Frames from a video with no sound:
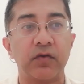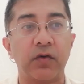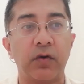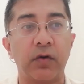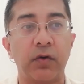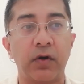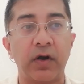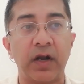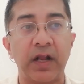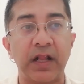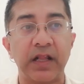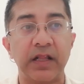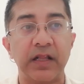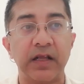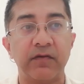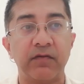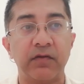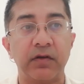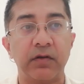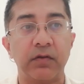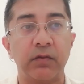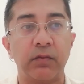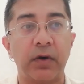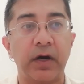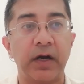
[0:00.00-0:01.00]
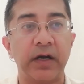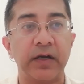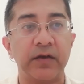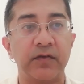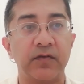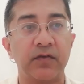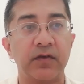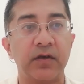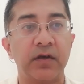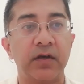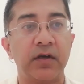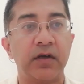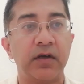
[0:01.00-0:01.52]
or level-wise
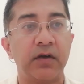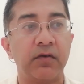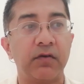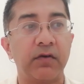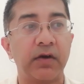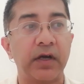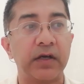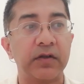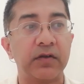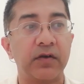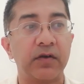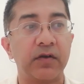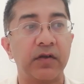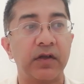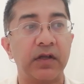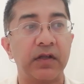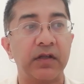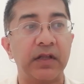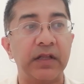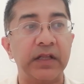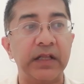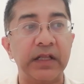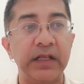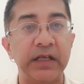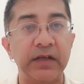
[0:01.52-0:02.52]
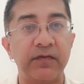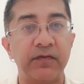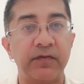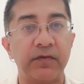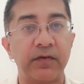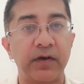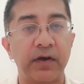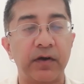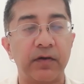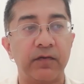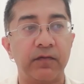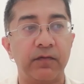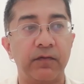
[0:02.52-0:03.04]
rather than
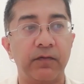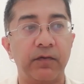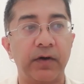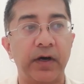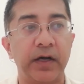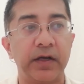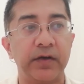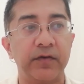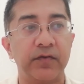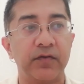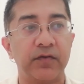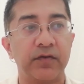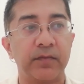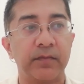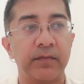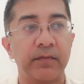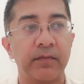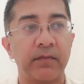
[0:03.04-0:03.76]
leaf-wise.